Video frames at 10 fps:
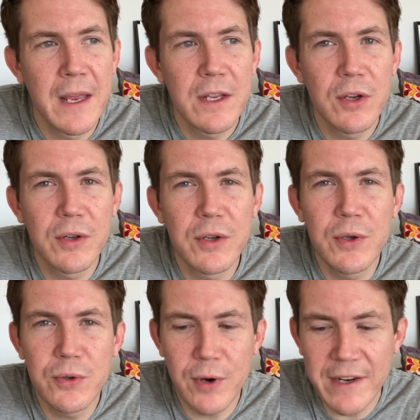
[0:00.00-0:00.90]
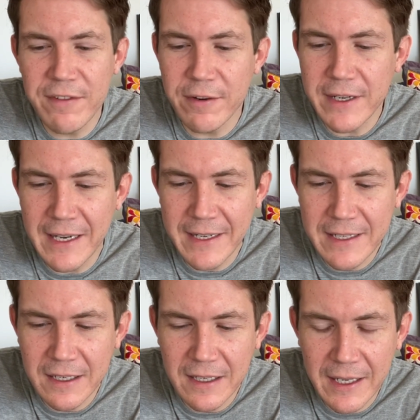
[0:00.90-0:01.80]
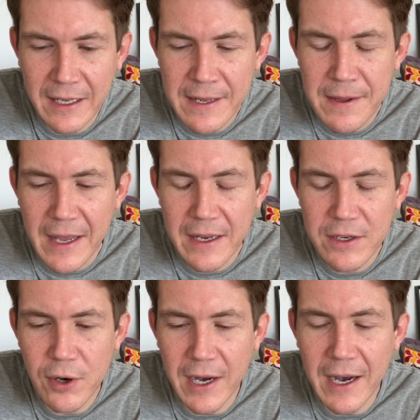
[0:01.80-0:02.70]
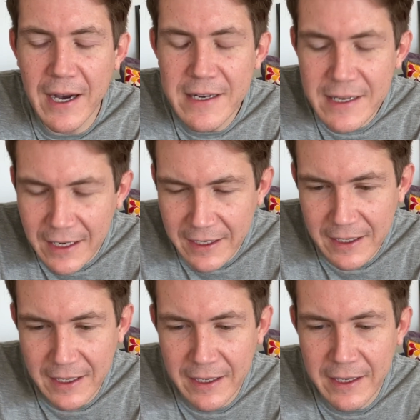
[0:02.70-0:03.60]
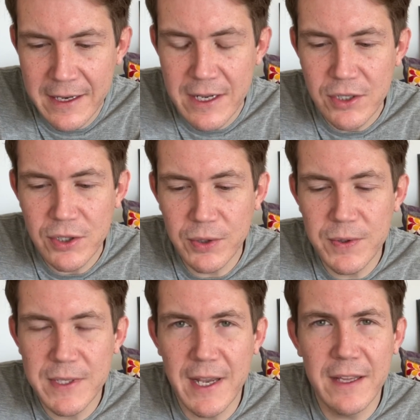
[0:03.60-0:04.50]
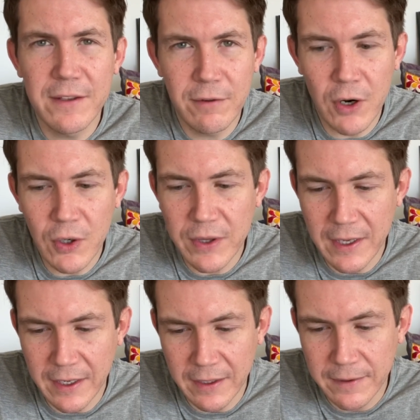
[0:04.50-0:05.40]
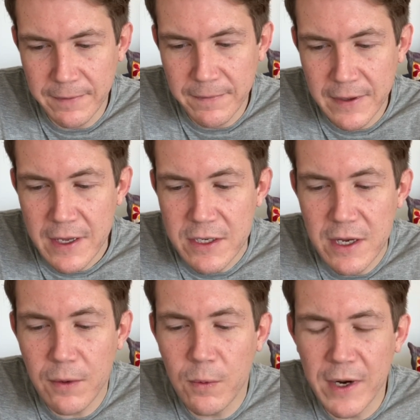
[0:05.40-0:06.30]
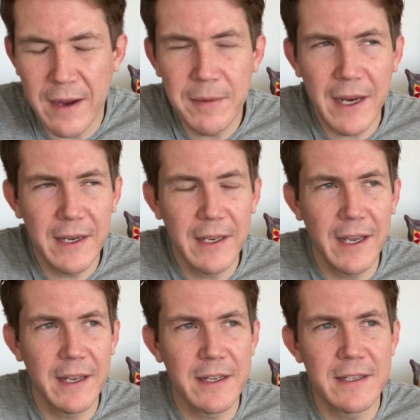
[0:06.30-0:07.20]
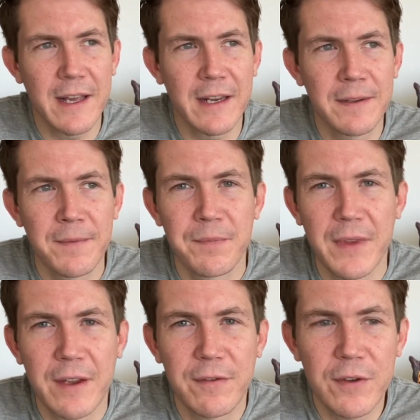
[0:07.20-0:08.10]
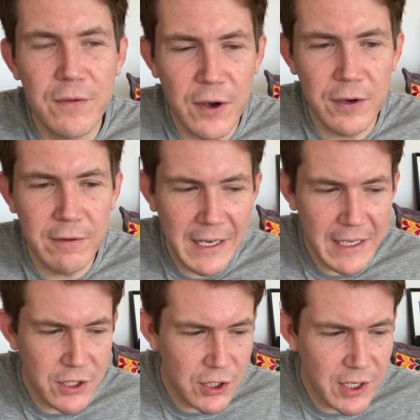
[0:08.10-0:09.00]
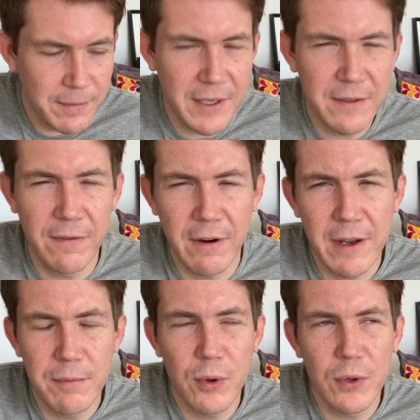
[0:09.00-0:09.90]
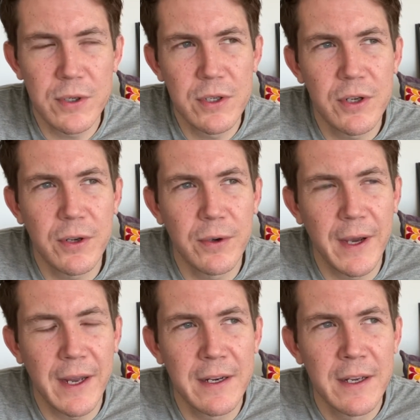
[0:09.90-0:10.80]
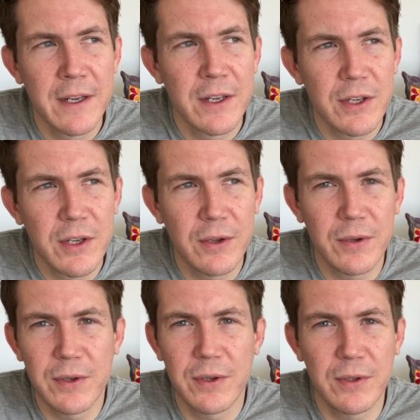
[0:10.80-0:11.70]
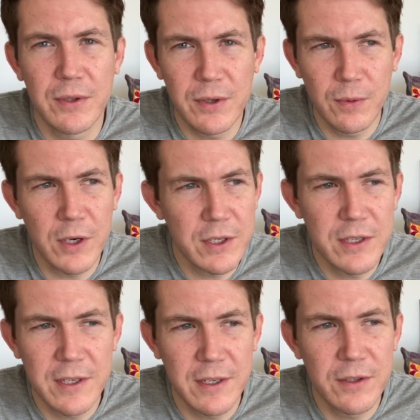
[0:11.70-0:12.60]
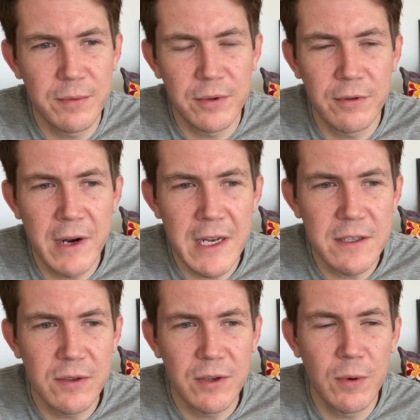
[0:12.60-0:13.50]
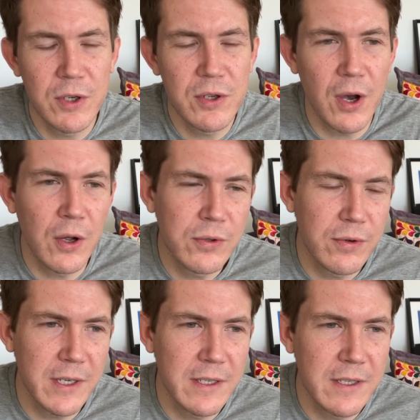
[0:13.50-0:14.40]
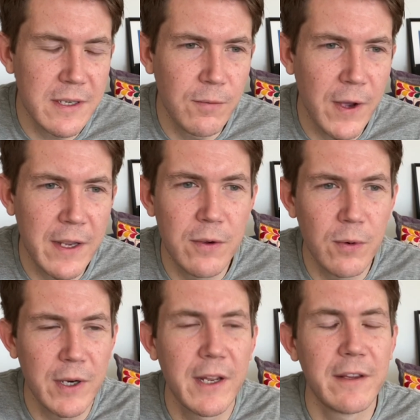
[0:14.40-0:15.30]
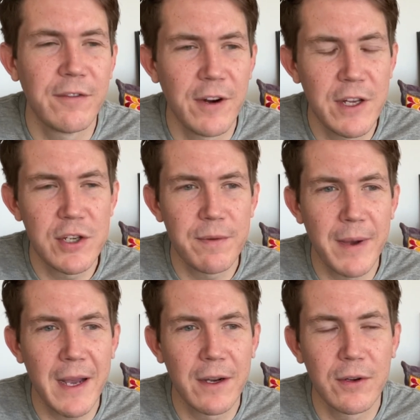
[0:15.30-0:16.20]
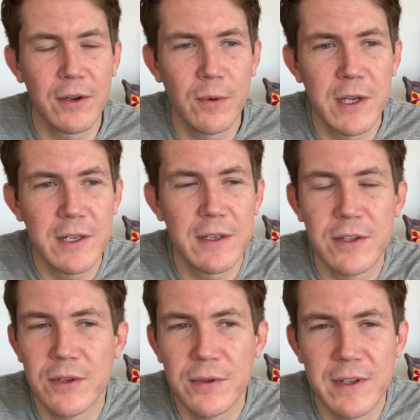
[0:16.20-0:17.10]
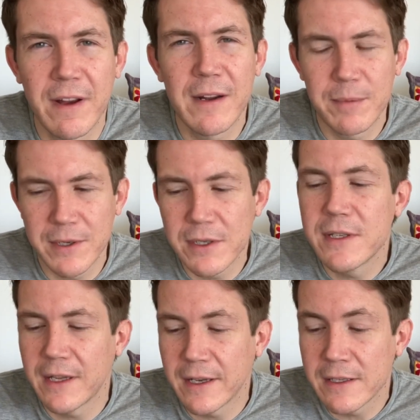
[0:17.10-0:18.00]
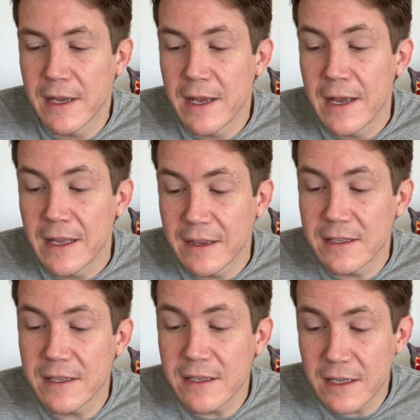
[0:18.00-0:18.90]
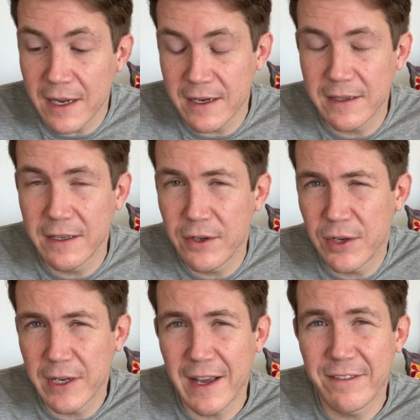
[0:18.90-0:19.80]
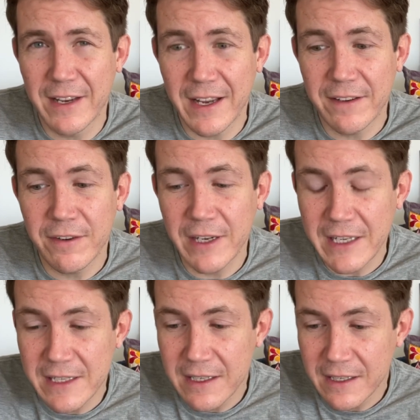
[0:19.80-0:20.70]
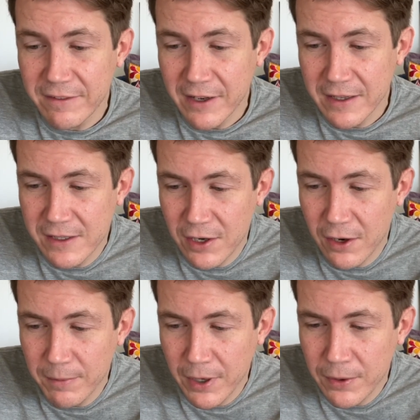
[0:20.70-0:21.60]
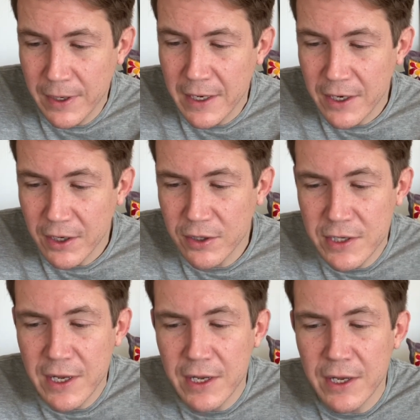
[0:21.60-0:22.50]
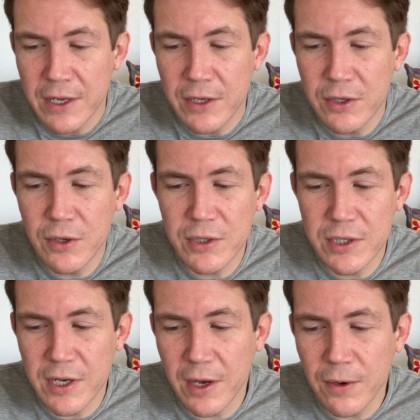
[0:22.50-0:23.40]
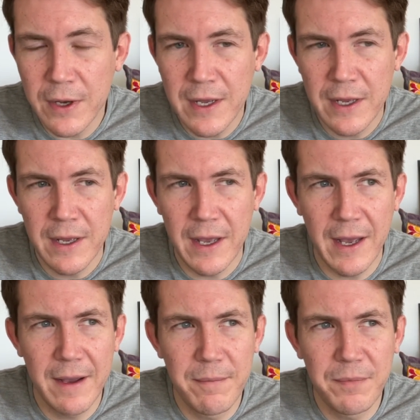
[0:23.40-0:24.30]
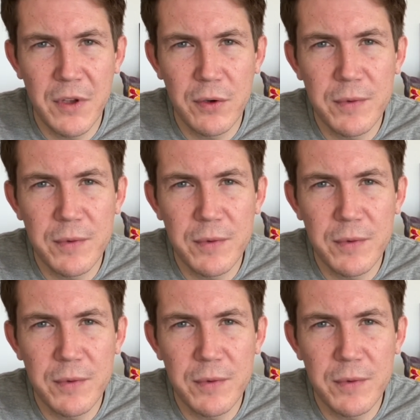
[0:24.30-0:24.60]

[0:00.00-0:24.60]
You, you tread very lightly and you're unlikely to say the wrong thing. So what I'm getting here is that if you've got a relationship that's very important to you and you, you want to, to progress, or you want to alter it in some way, you want to get the friendship back, or you want it to develop into something else, this is the kind of thing you can navigate very easily via this combo, because you're so um, you